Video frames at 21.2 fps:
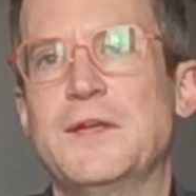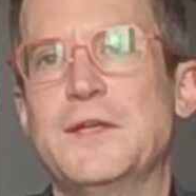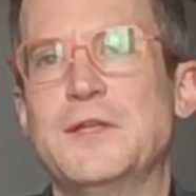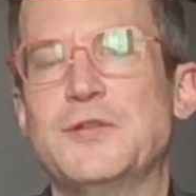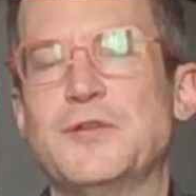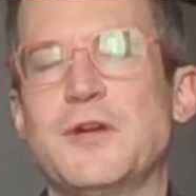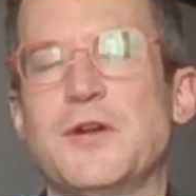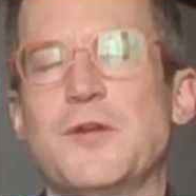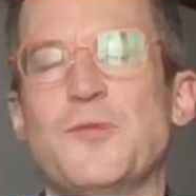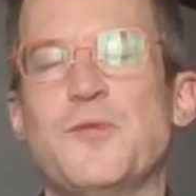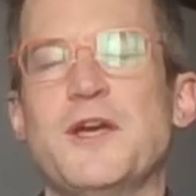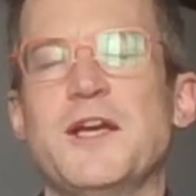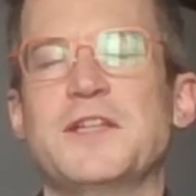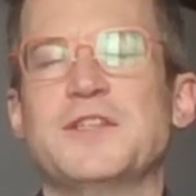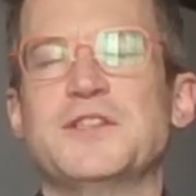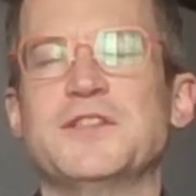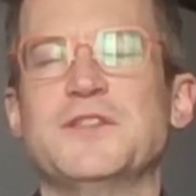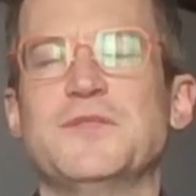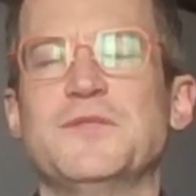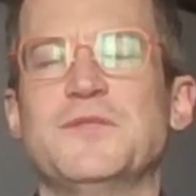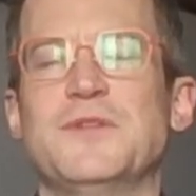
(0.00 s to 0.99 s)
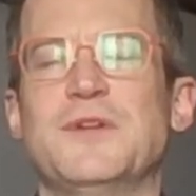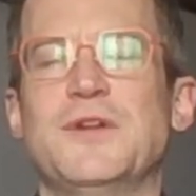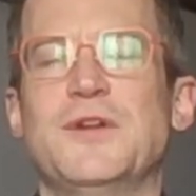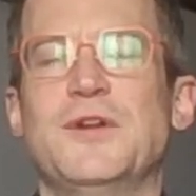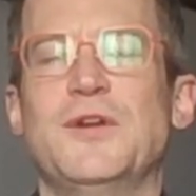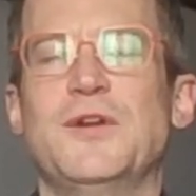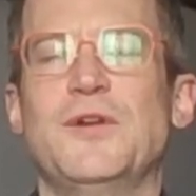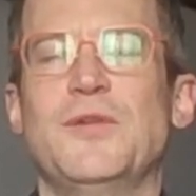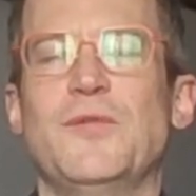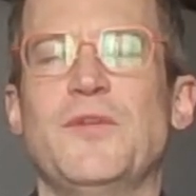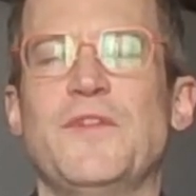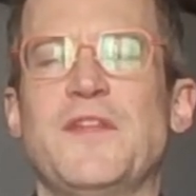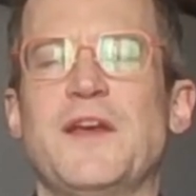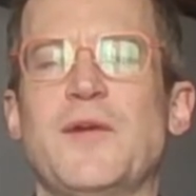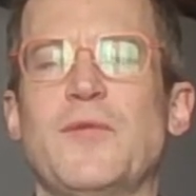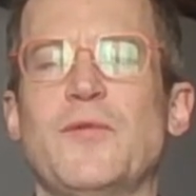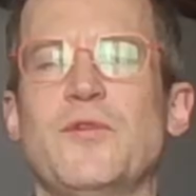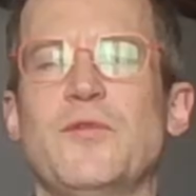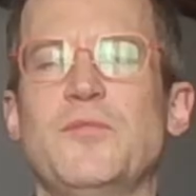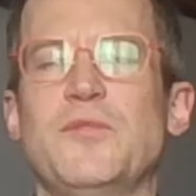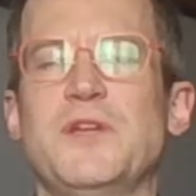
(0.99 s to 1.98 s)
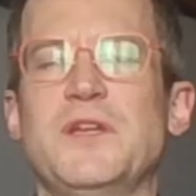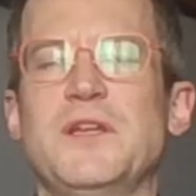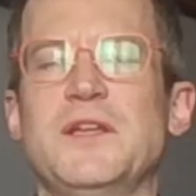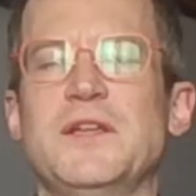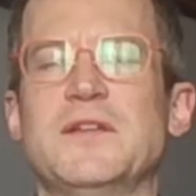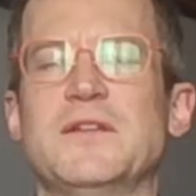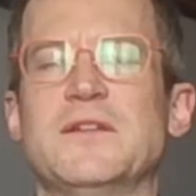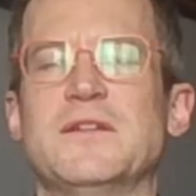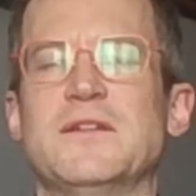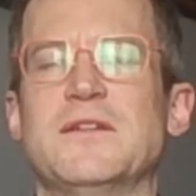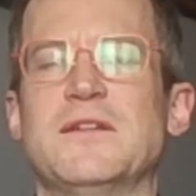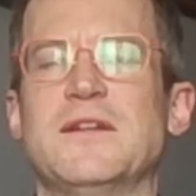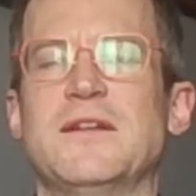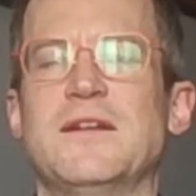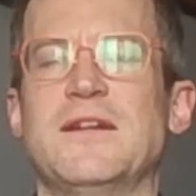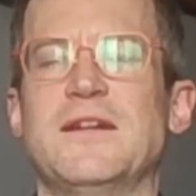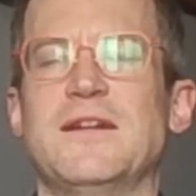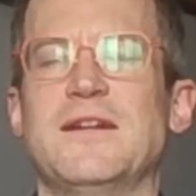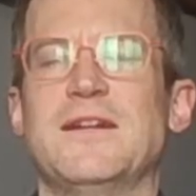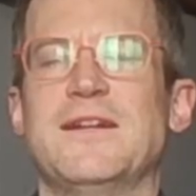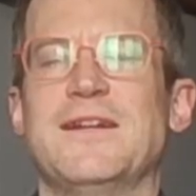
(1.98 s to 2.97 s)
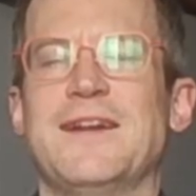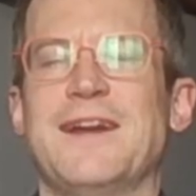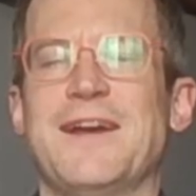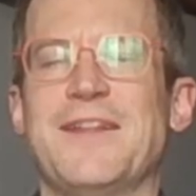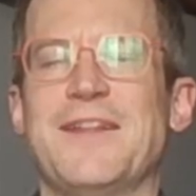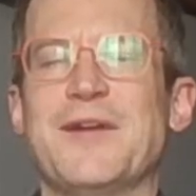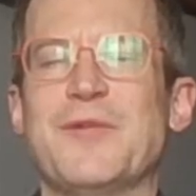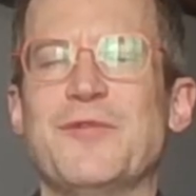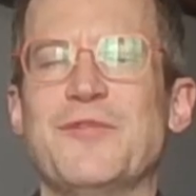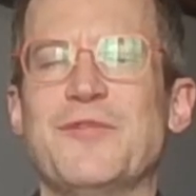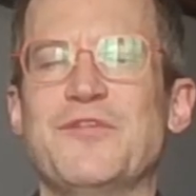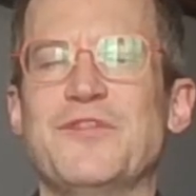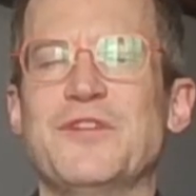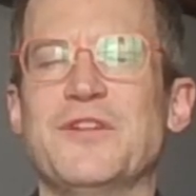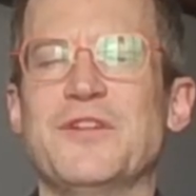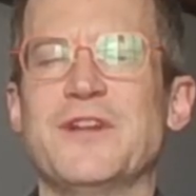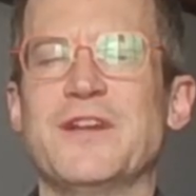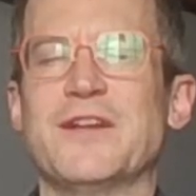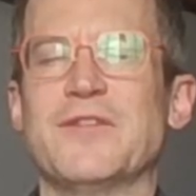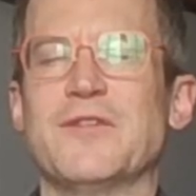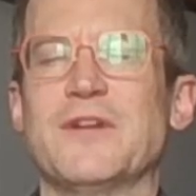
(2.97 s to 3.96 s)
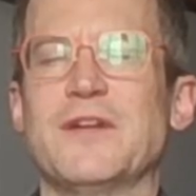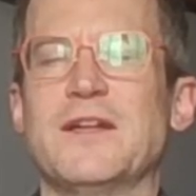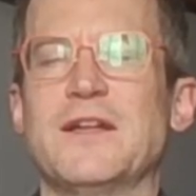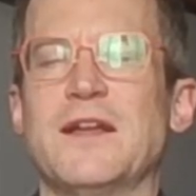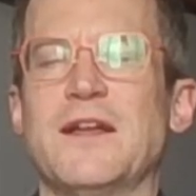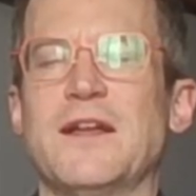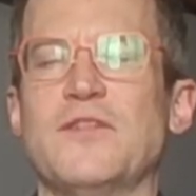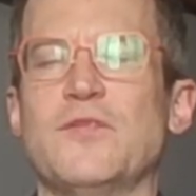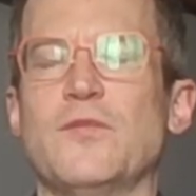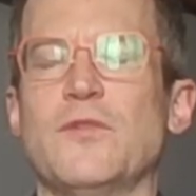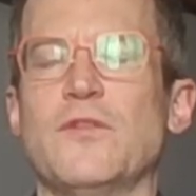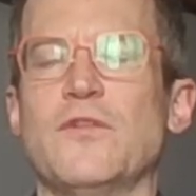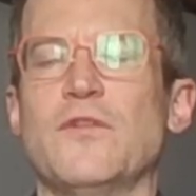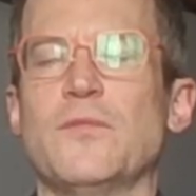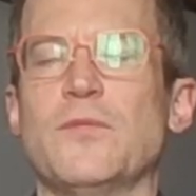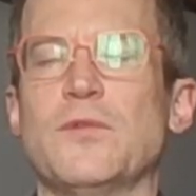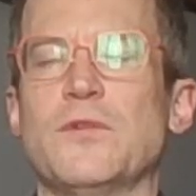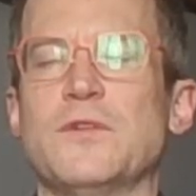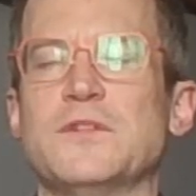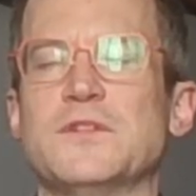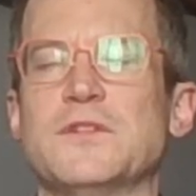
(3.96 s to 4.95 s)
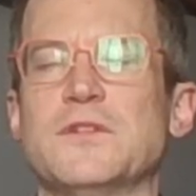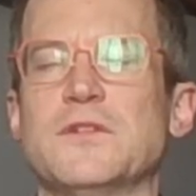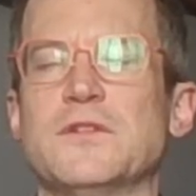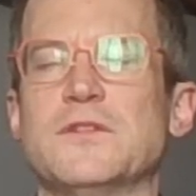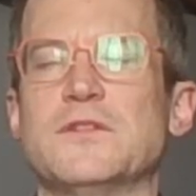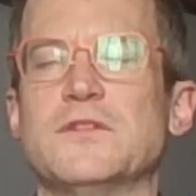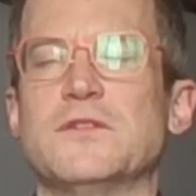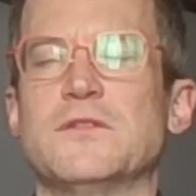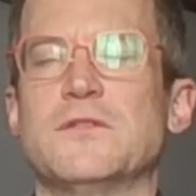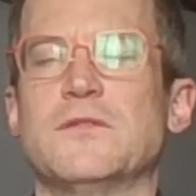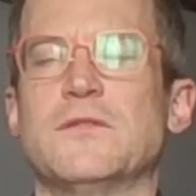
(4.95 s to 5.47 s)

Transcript: Try to imagine what that would be, how that would feel like, right, as one of the prisoners.